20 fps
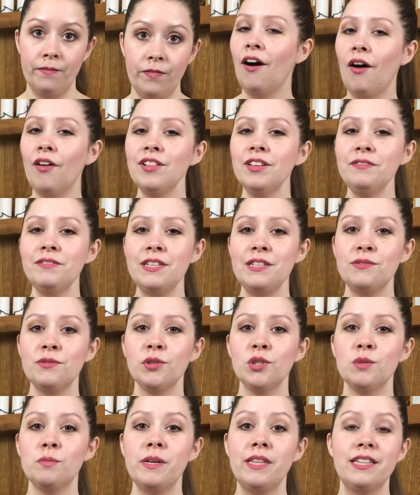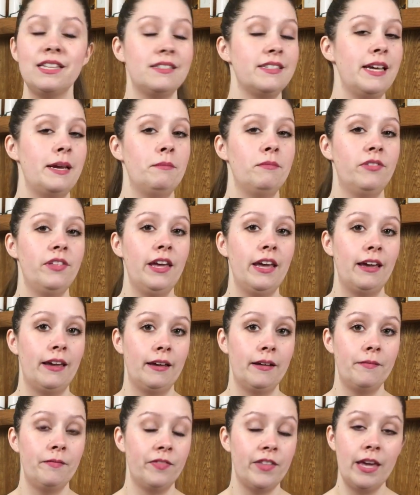All of these roots mean the same thing.
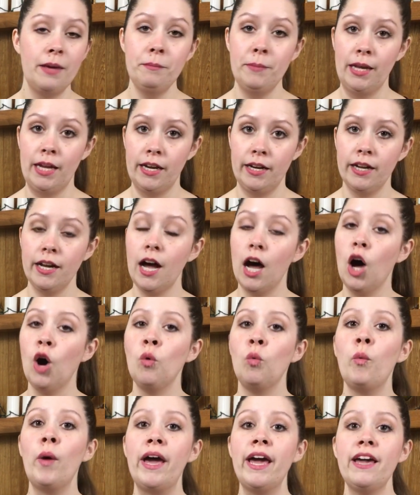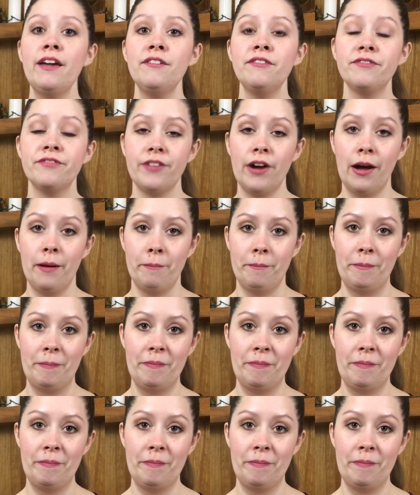They mean away from.